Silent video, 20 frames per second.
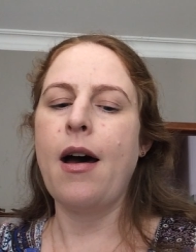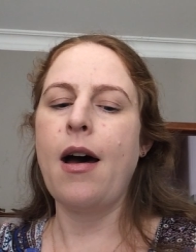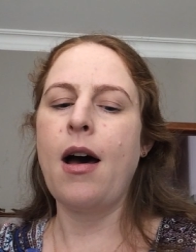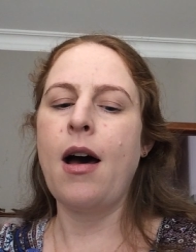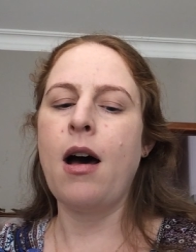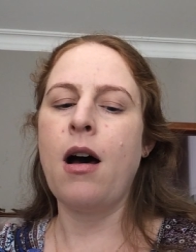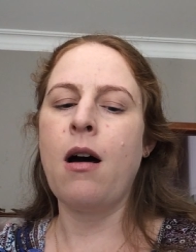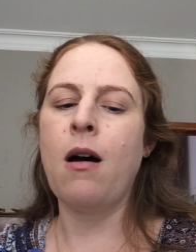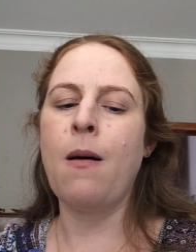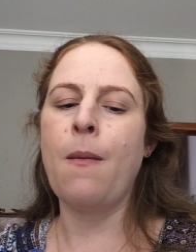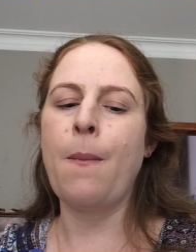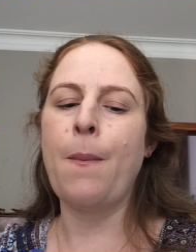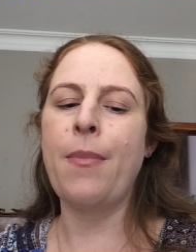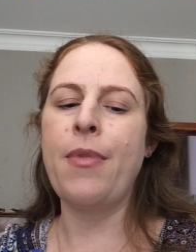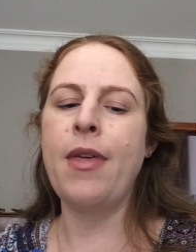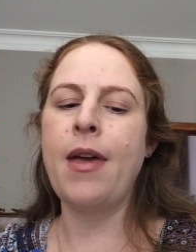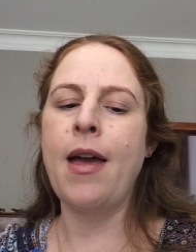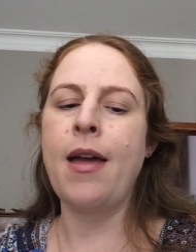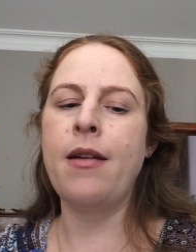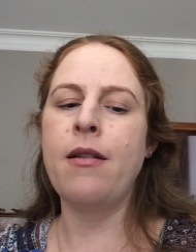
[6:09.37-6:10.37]
Um,
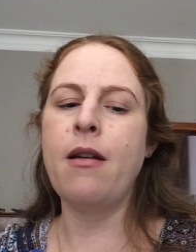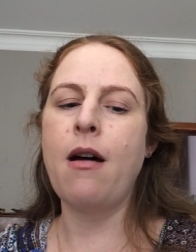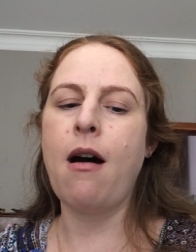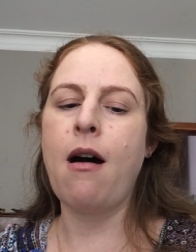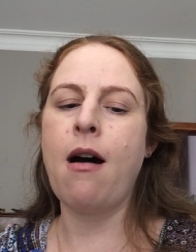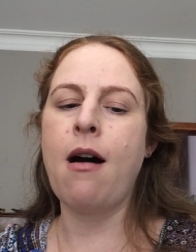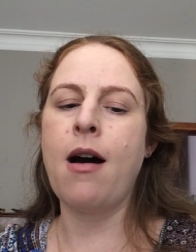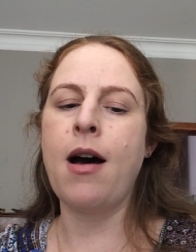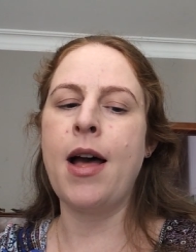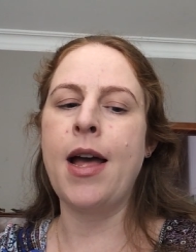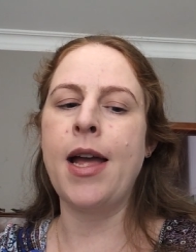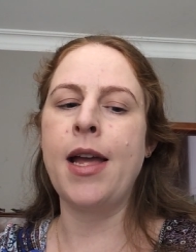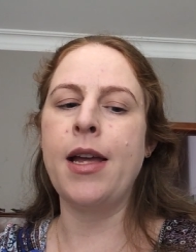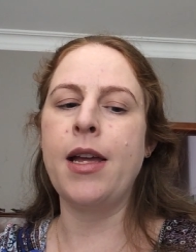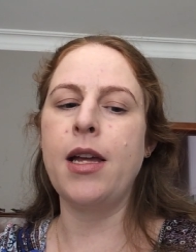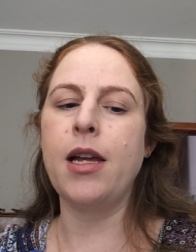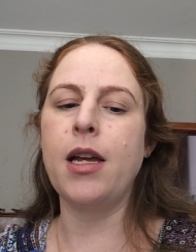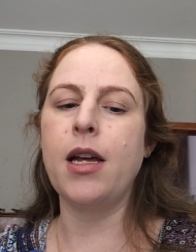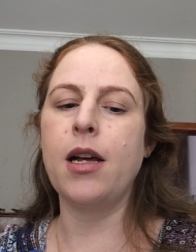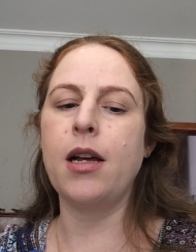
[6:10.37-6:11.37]
then
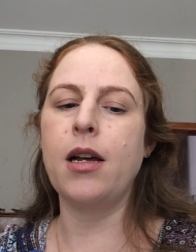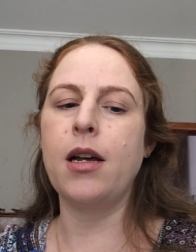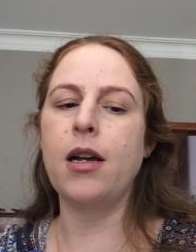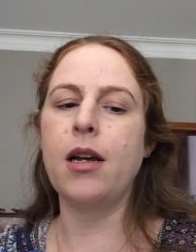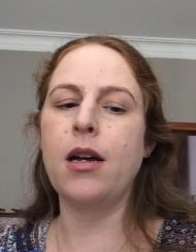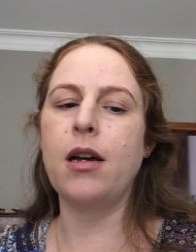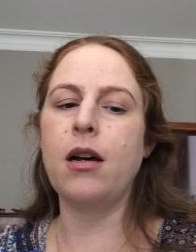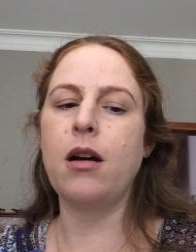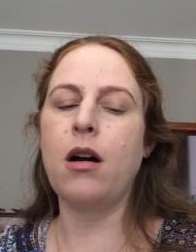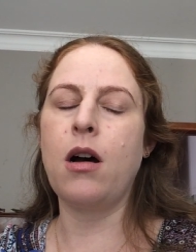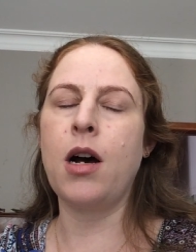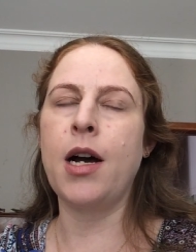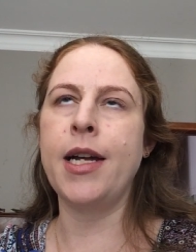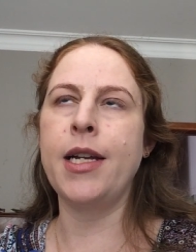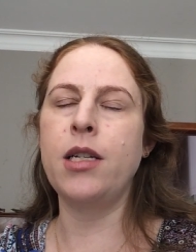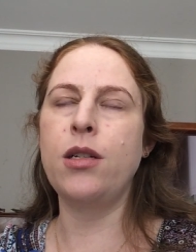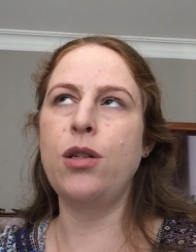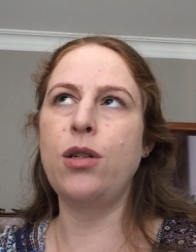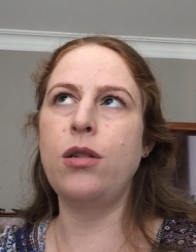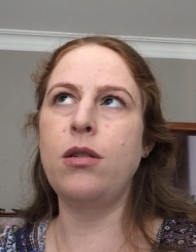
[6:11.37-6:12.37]
I,
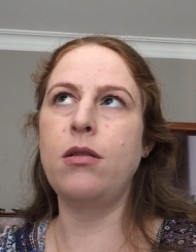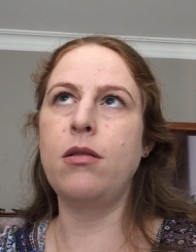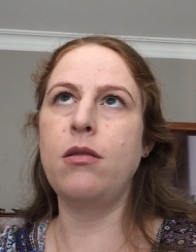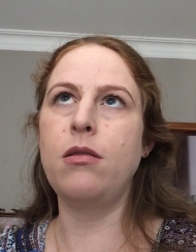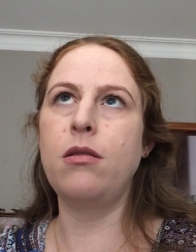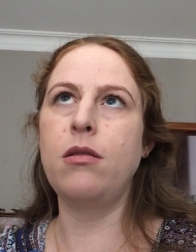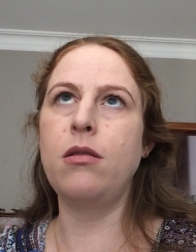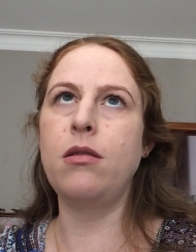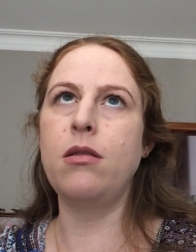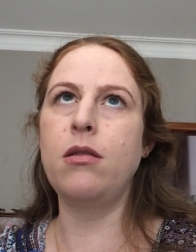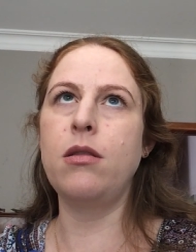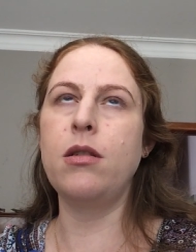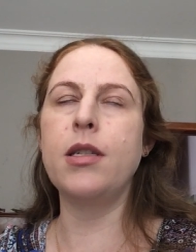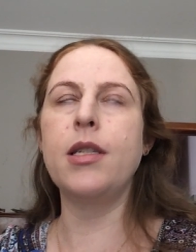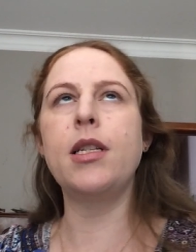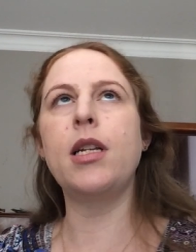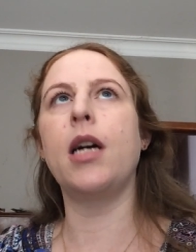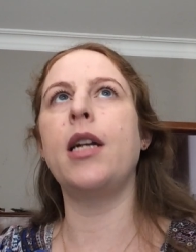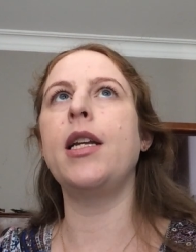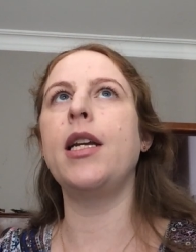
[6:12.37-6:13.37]
I
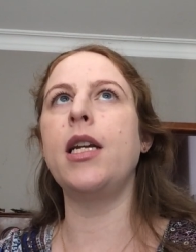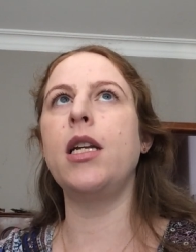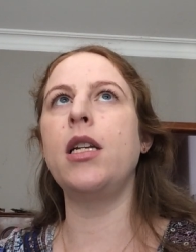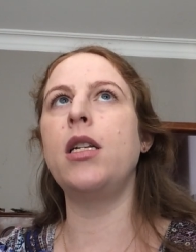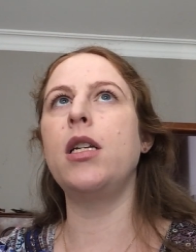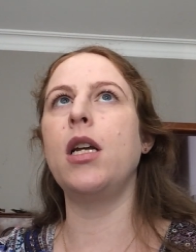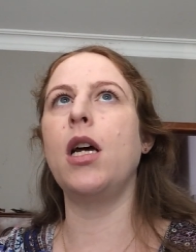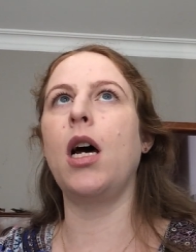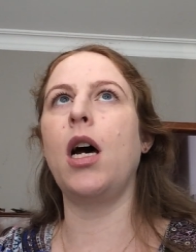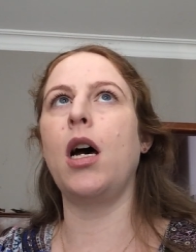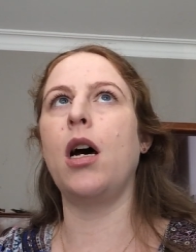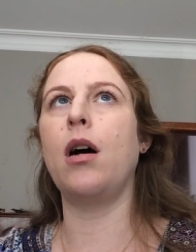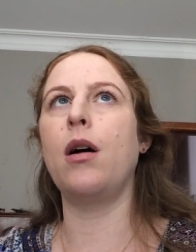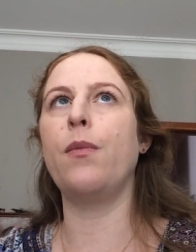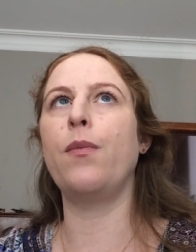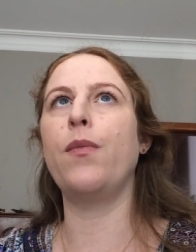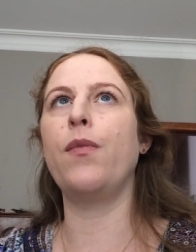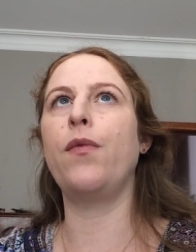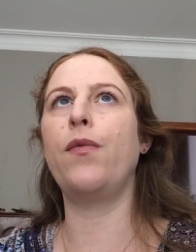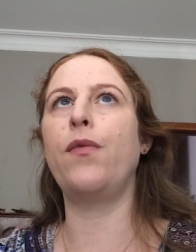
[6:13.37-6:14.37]
studied
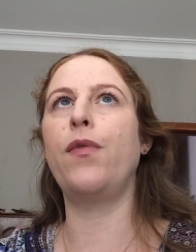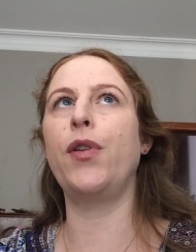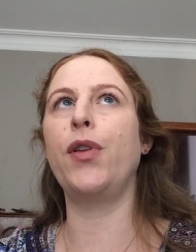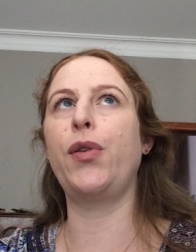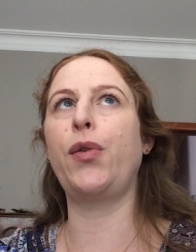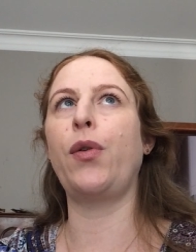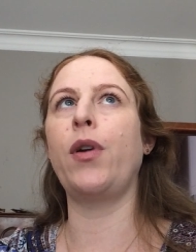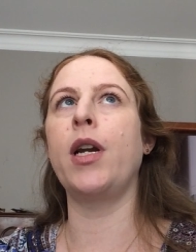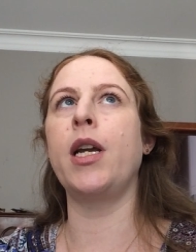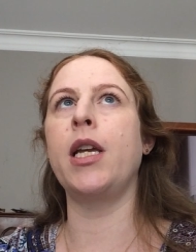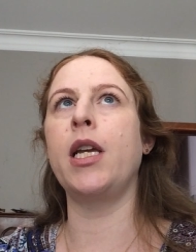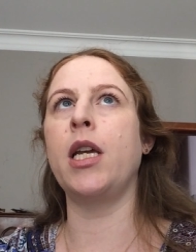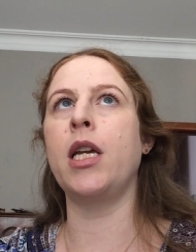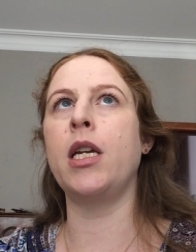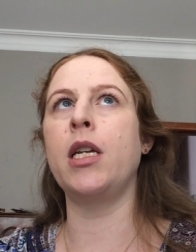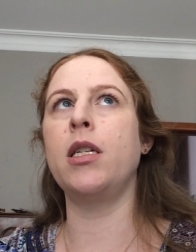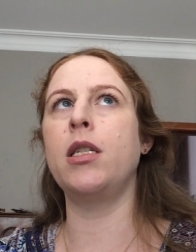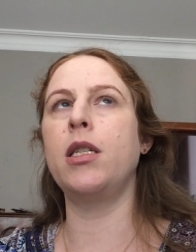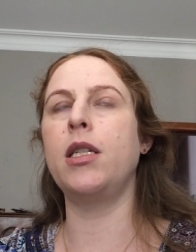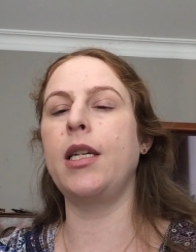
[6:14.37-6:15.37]
um, for three
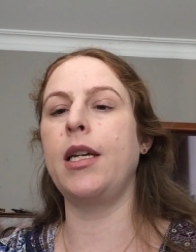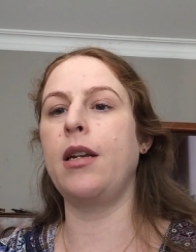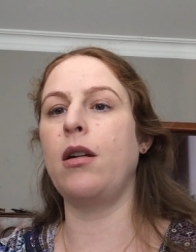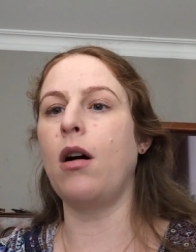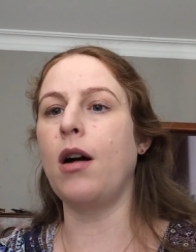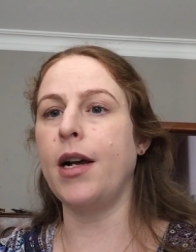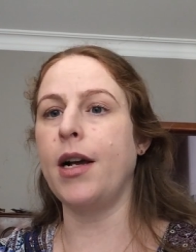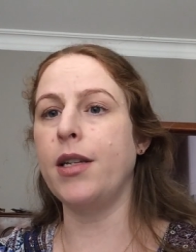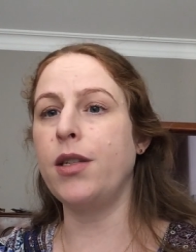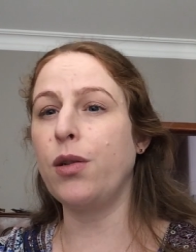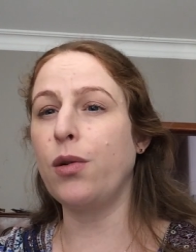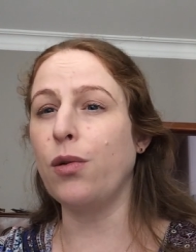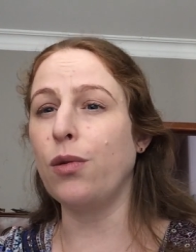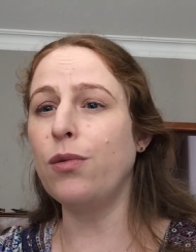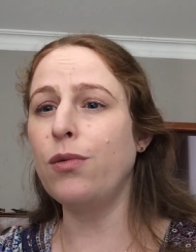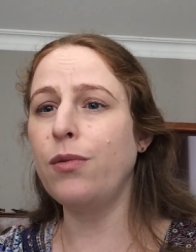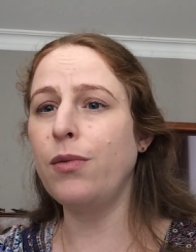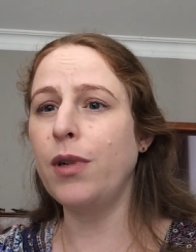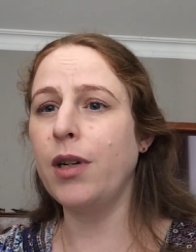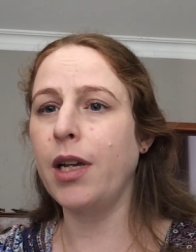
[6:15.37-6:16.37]
years in high
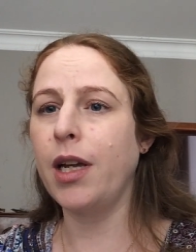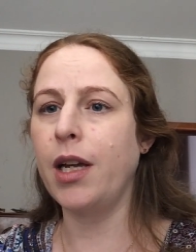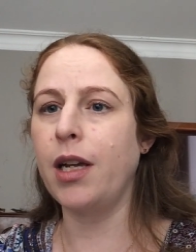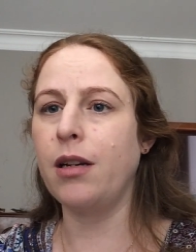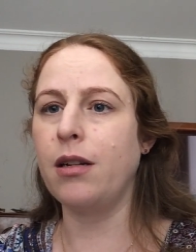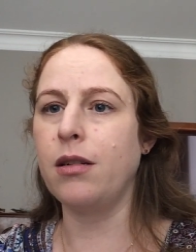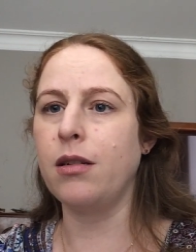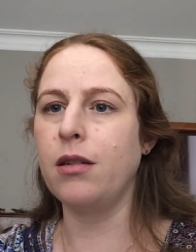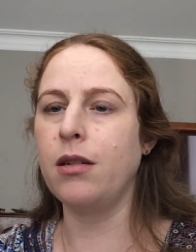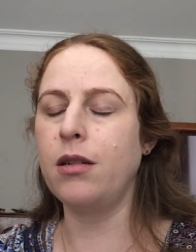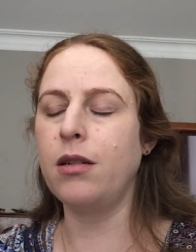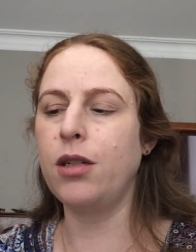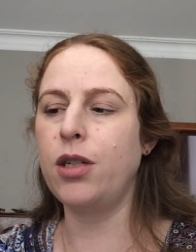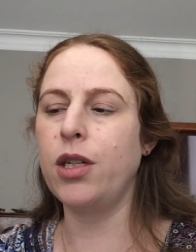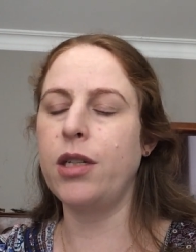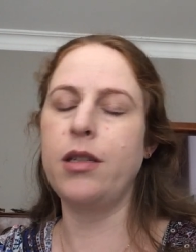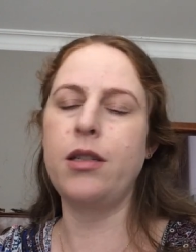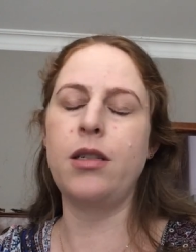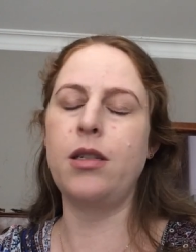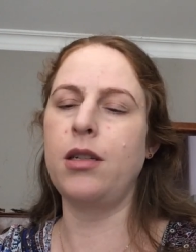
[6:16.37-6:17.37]
school in
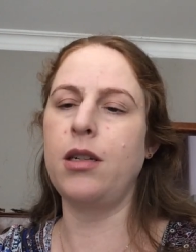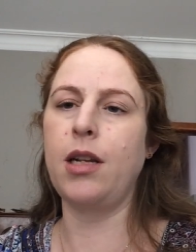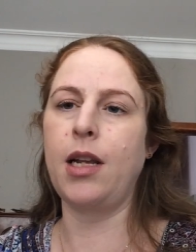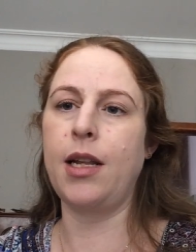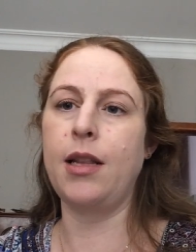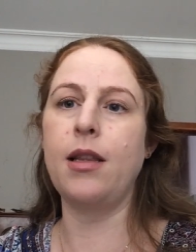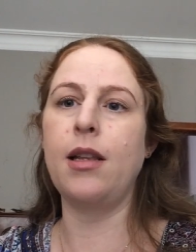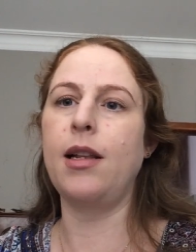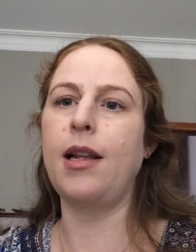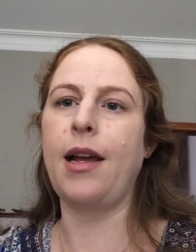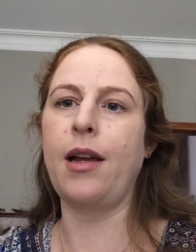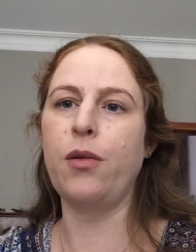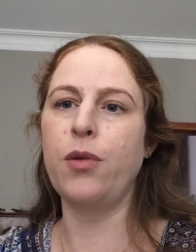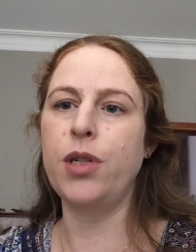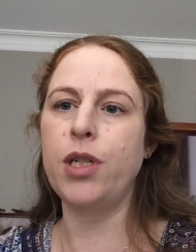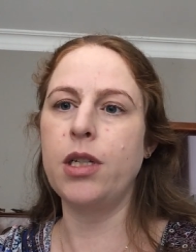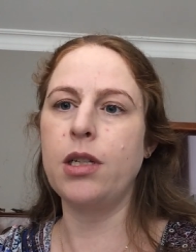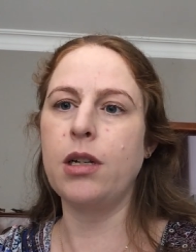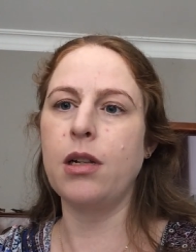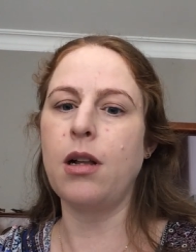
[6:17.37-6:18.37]
just in the
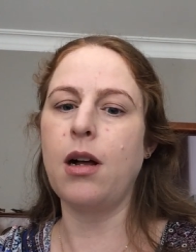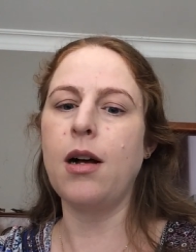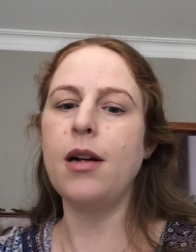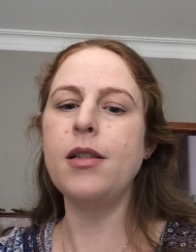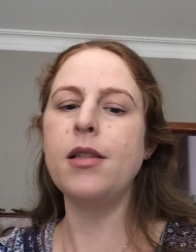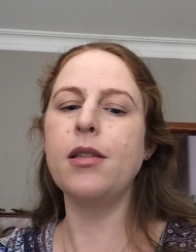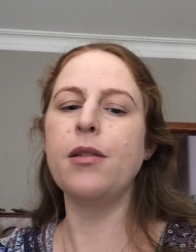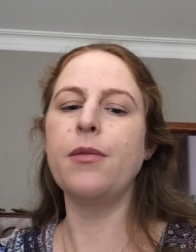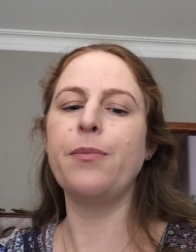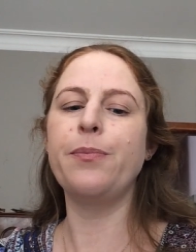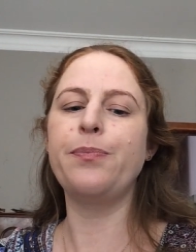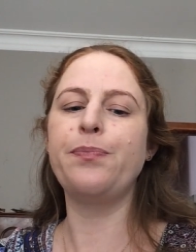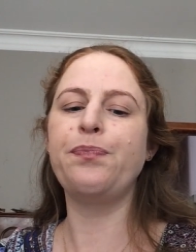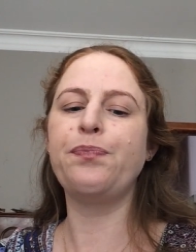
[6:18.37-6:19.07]
languages class,